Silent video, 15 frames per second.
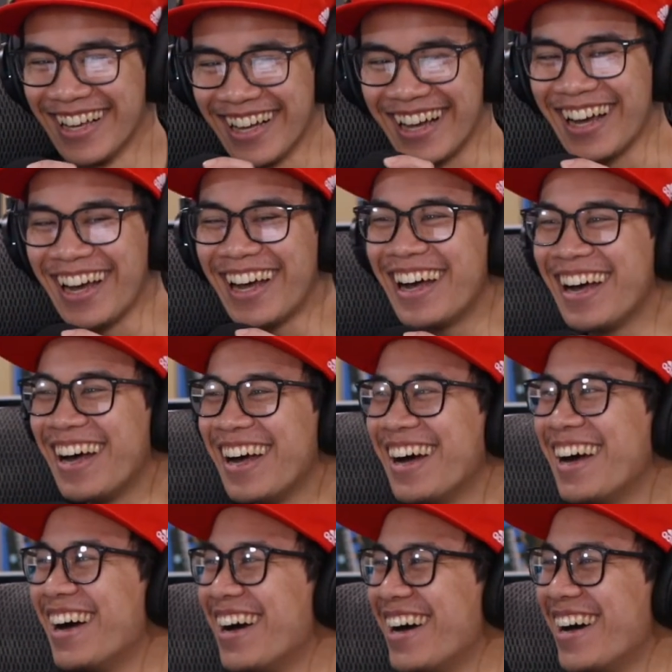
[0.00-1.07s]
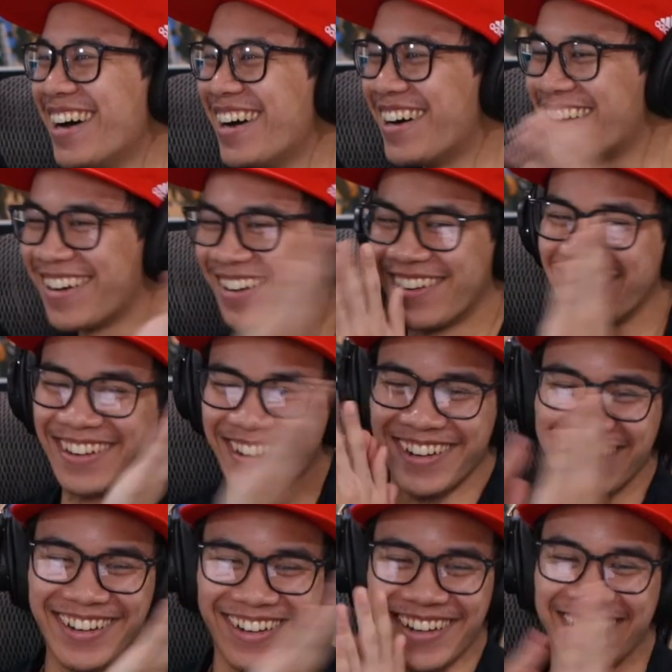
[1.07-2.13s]
Oh!
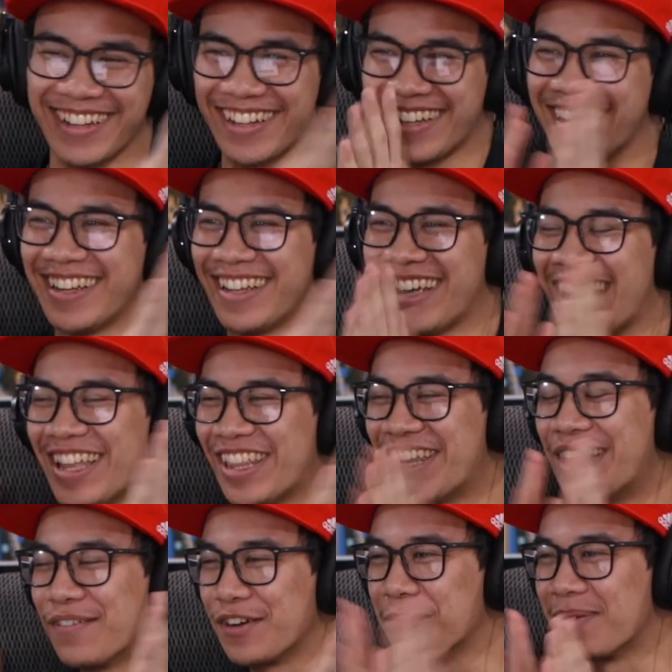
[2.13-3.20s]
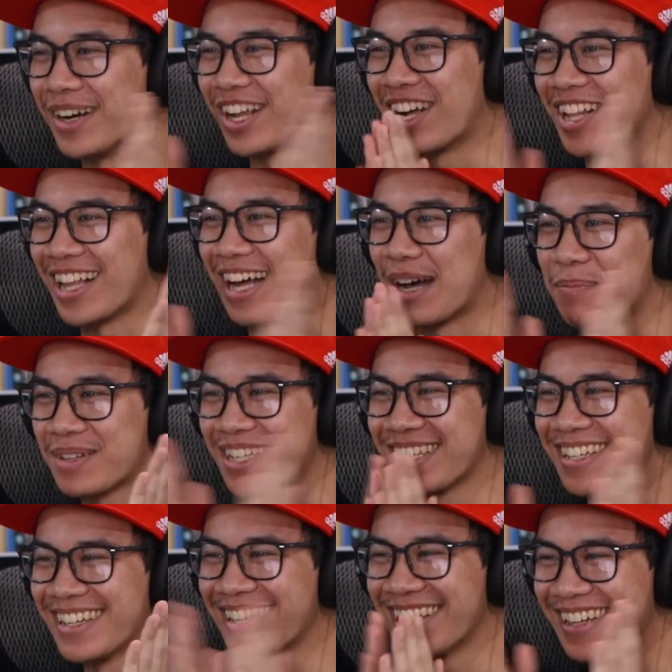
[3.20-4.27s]
And then everybody clapped.
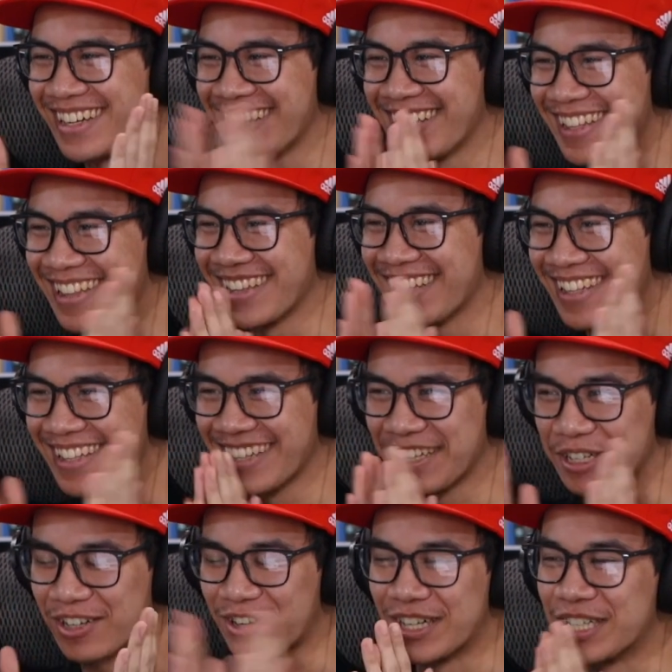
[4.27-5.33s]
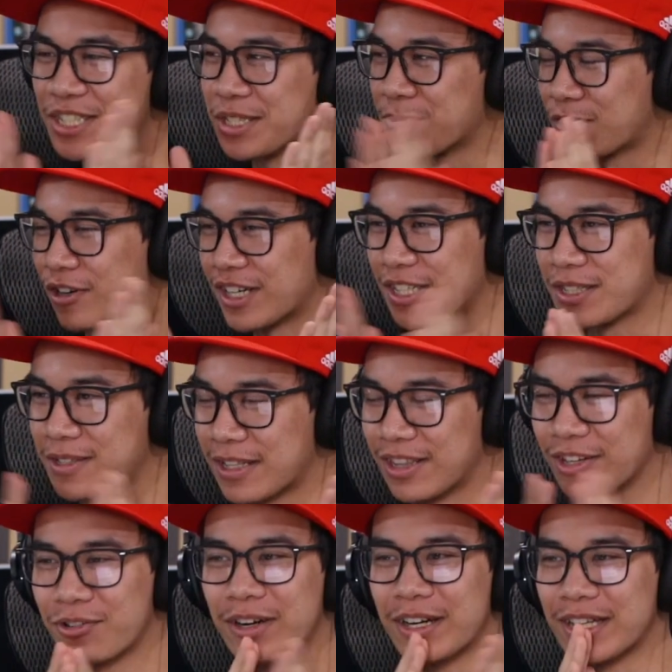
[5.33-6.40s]
Credits, and
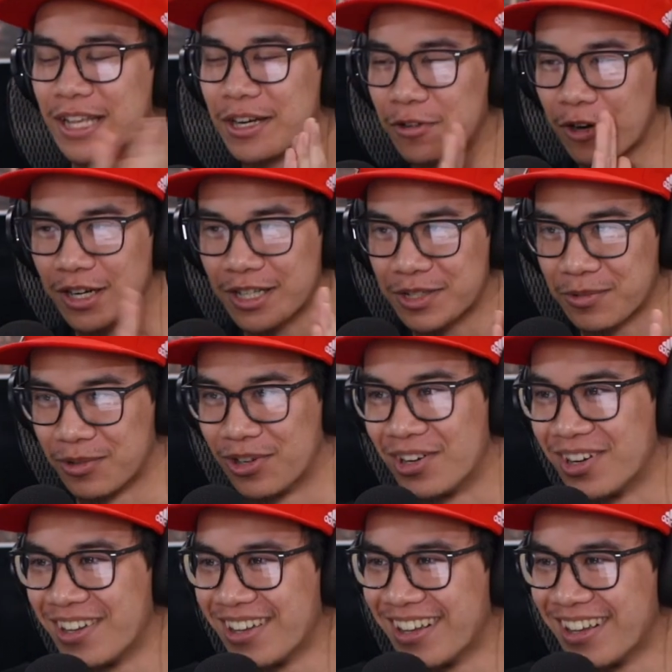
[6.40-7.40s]
the end credits roll.